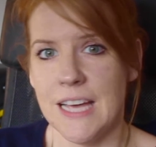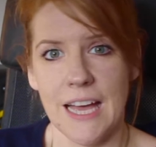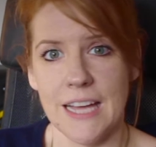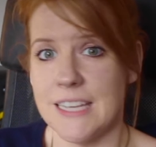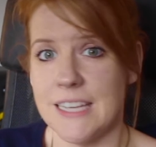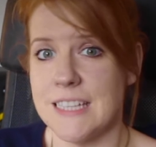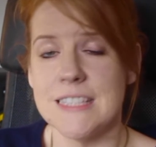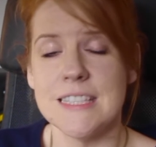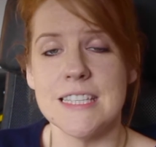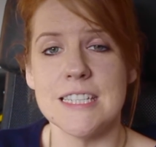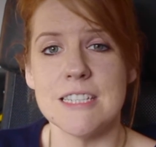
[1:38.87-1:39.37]

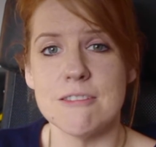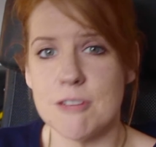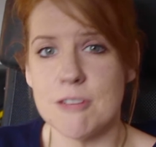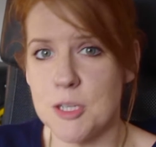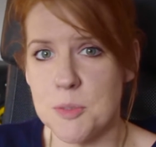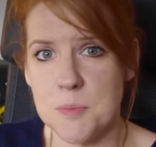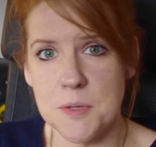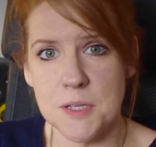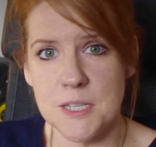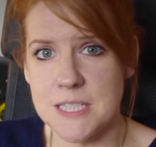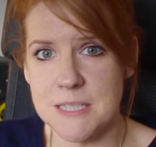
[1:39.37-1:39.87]
And consider a
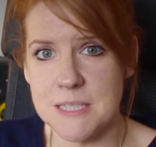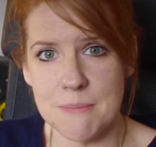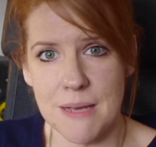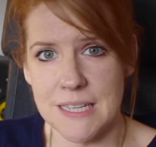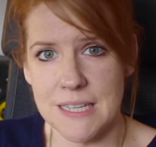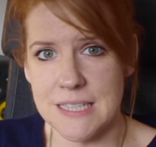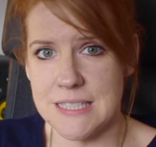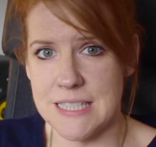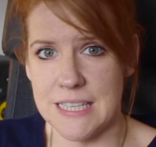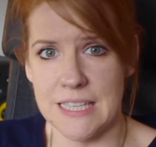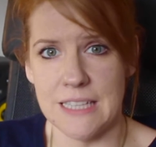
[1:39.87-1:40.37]
community
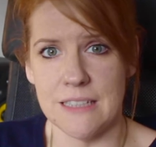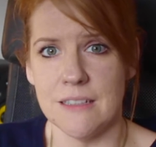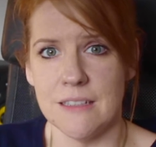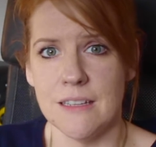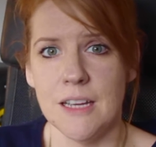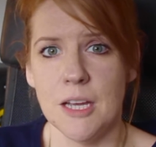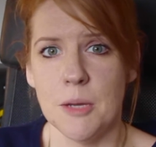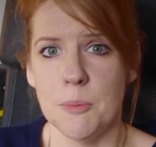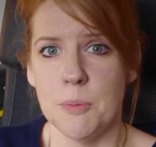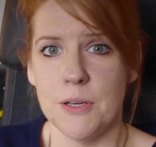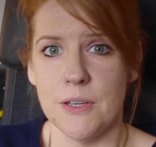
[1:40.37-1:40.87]
magazine
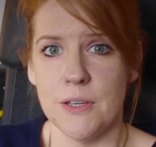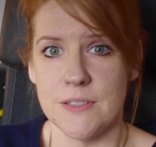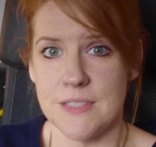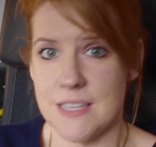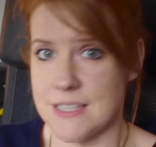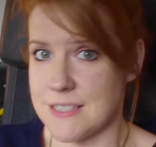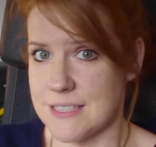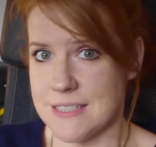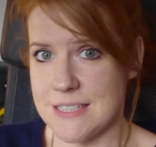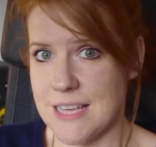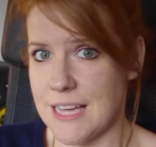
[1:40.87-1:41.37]
because
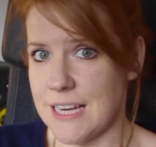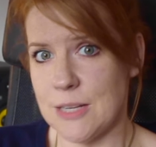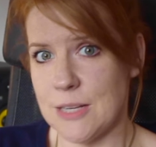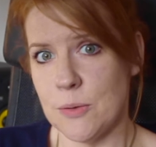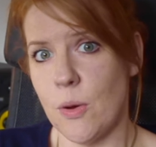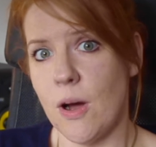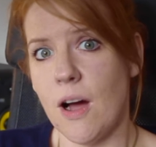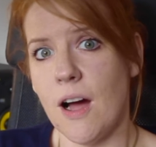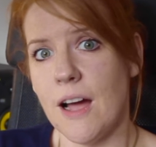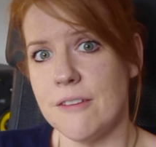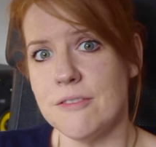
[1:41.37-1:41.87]
that's exactly
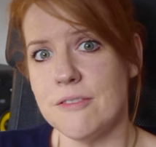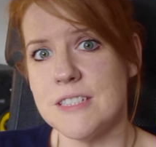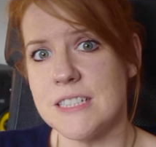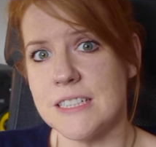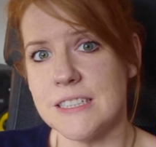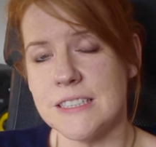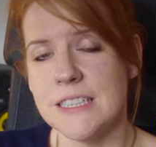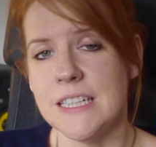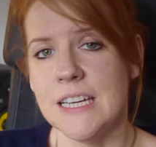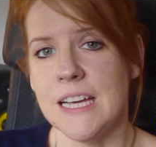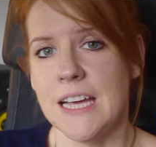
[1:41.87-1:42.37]
what I've
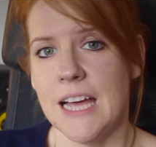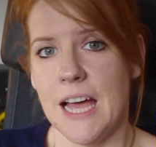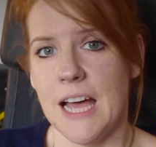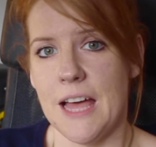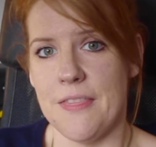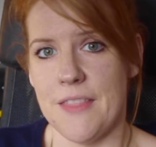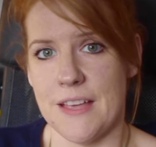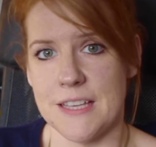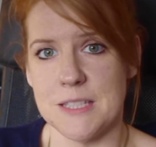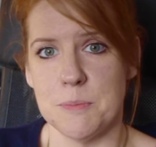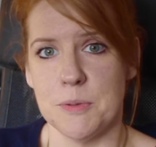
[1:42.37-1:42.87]
done.
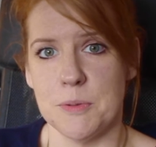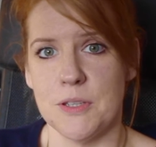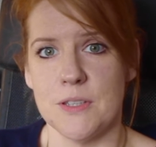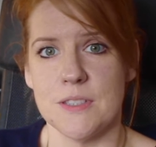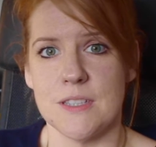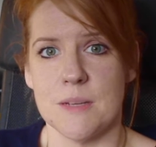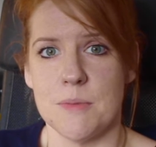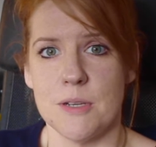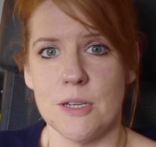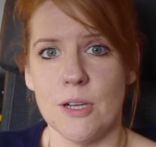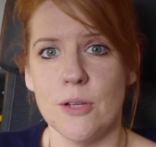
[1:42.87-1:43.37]
And that's because
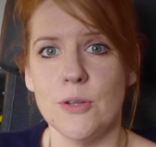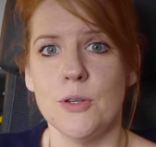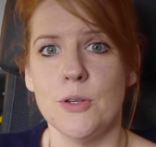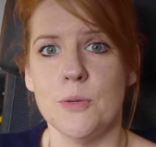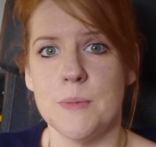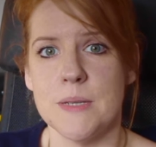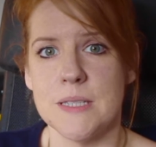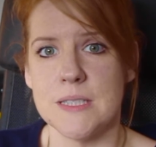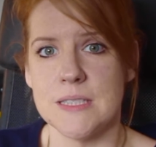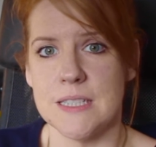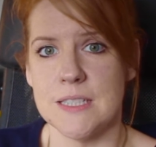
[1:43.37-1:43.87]
I'm a local
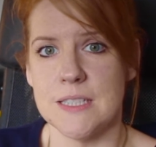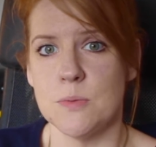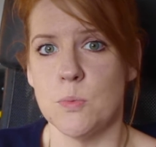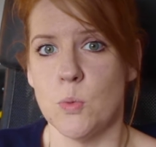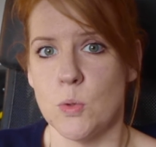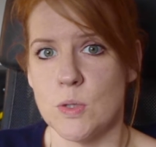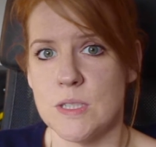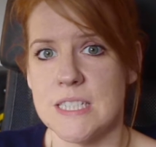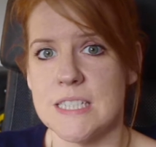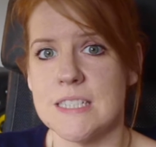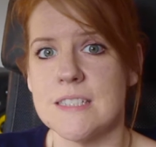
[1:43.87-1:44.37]
business
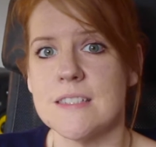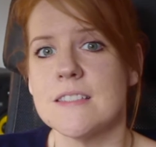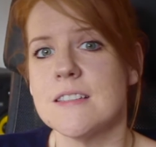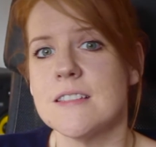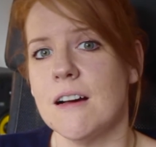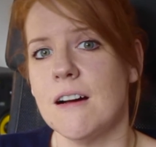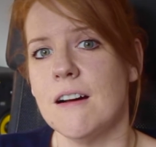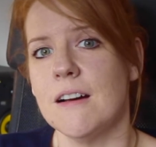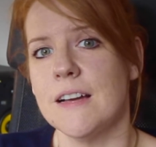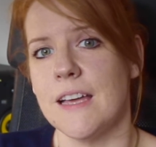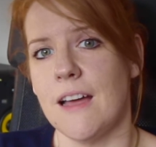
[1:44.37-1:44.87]
wanting to
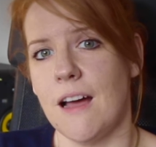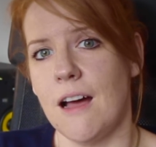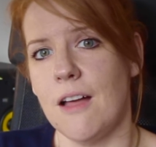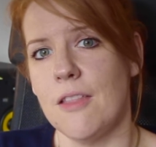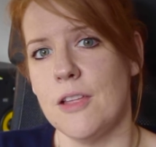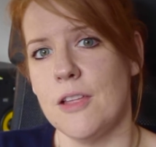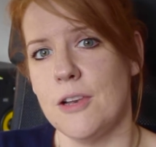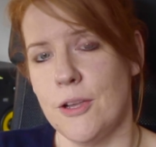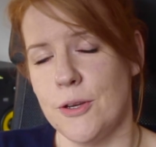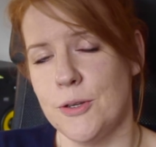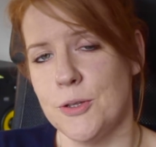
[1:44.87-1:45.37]
target
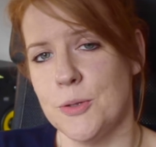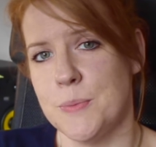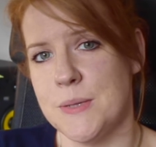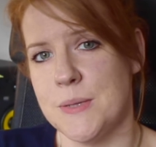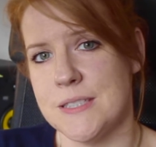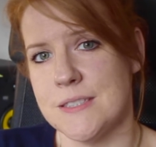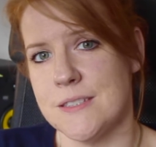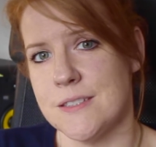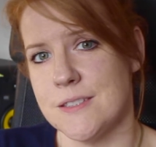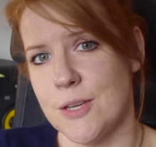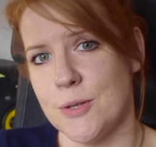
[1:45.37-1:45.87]
other local
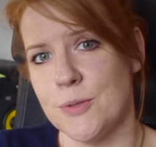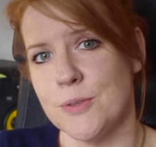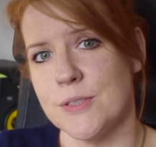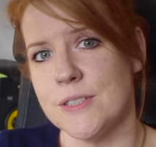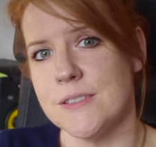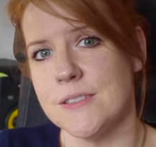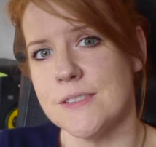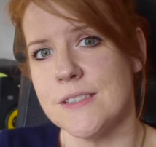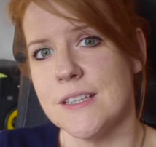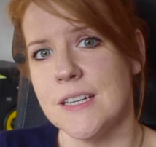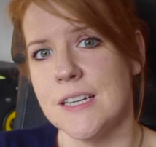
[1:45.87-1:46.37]
business
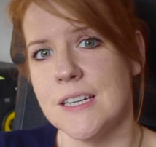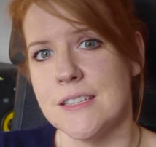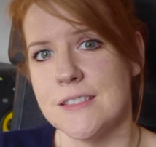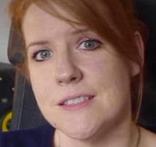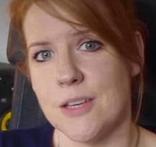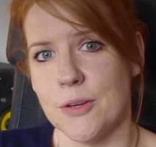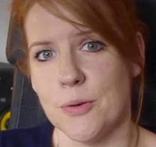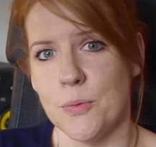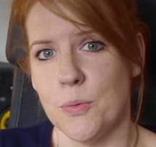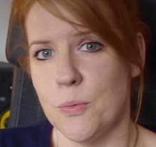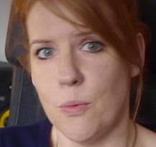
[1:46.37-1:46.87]
owners.
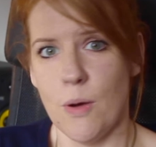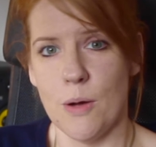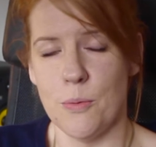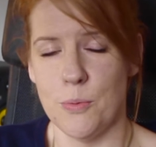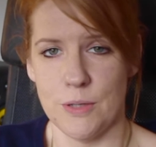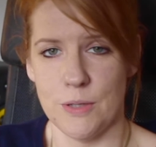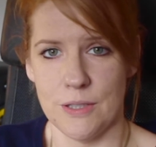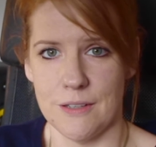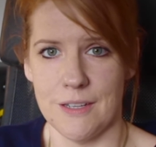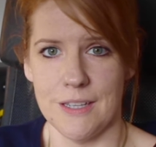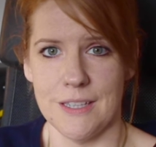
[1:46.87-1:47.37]
So why
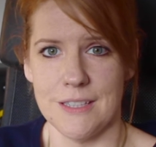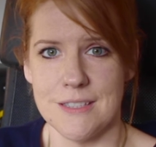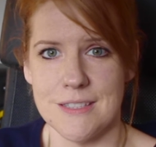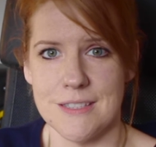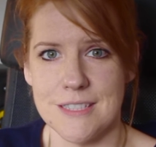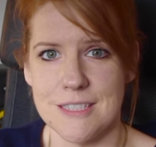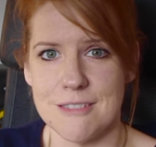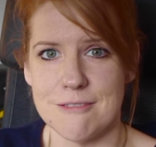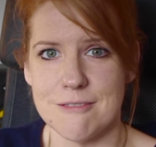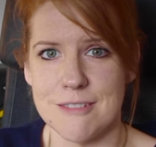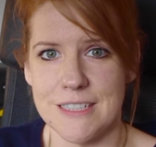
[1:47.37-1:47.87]
wouldn't I
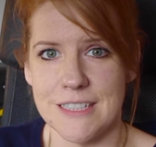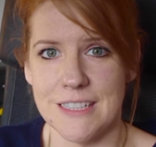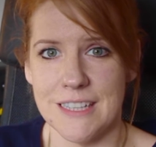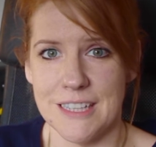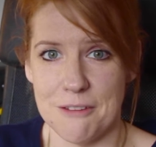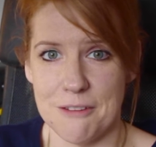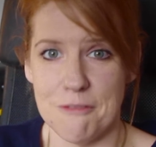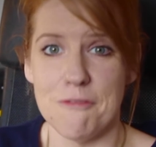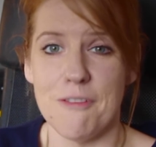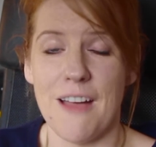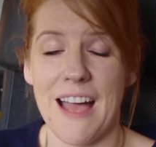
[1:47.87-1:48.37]
consider it?
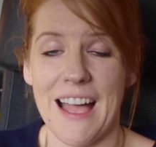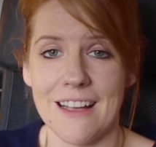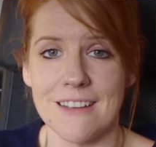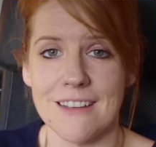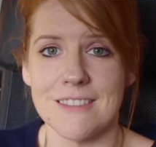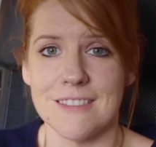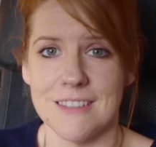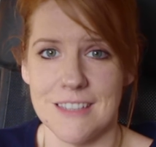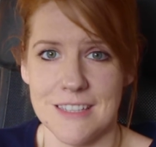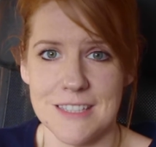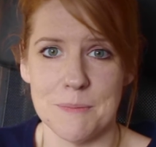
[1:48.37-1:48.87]
And in
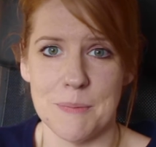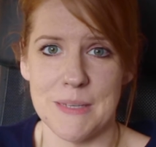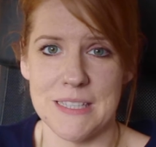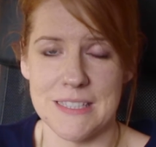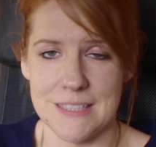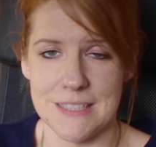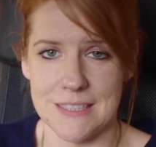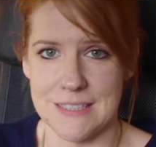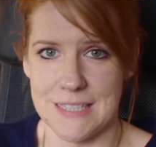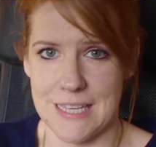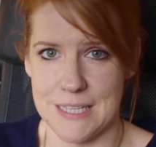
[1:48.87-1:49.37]
fact, it's been
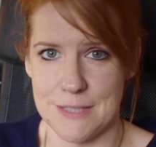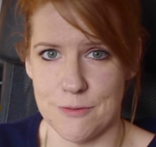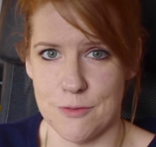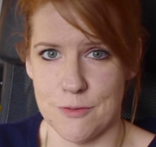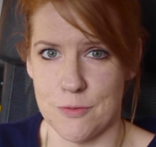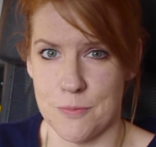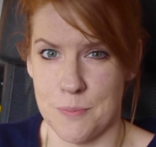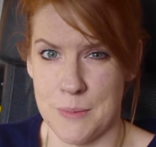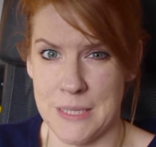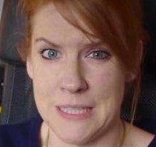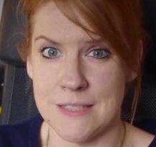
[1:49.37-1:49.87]

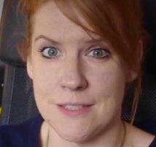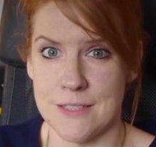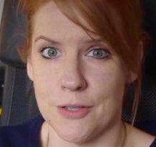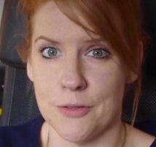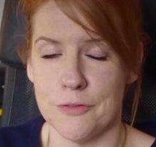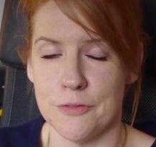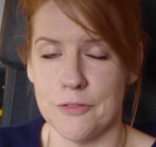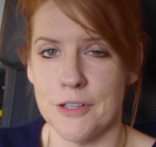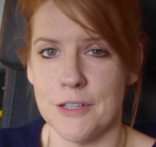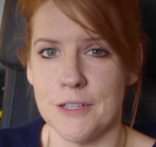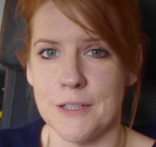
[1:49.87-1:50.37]
successful for me so
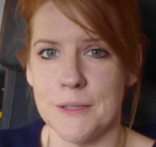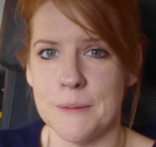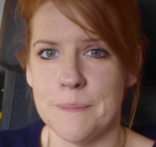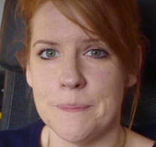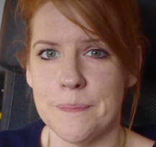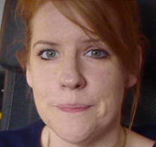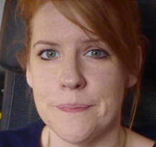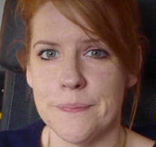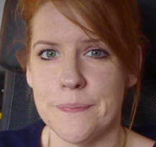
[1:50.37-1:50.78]
far.